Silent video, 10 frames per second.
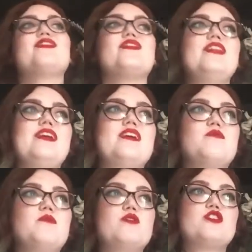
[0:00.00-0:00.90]
the
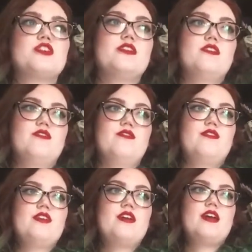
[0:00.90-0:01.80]
emotion of
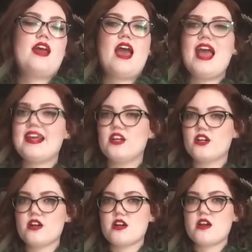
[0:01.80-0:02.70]

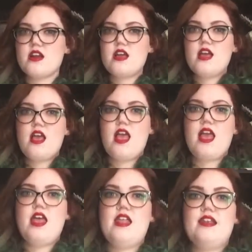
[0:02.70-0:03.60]
anger
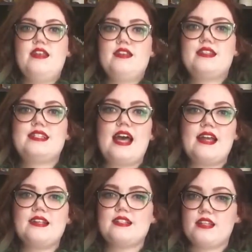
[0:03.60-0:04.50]
and
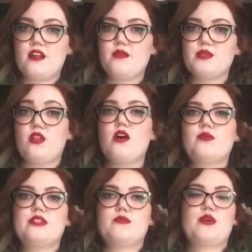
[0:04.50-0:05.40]
sadness that comes along
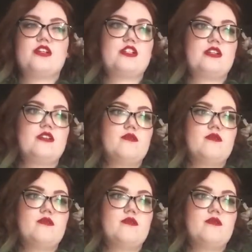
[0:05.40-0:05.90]
with depression.